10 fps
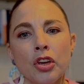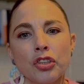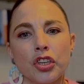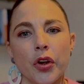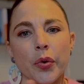
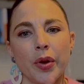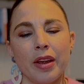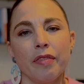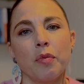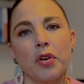So
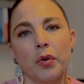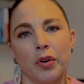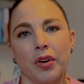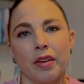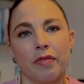if what you're
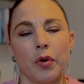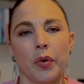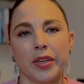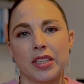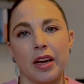looking
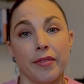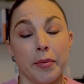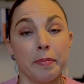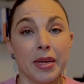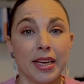for is kind of
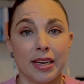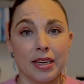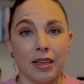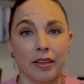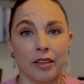
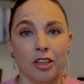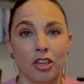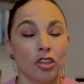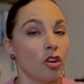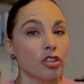immediate
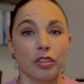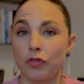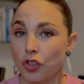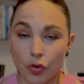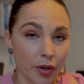lots of
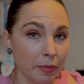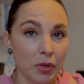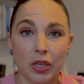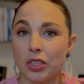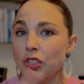
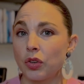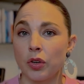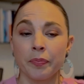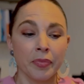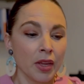treatment or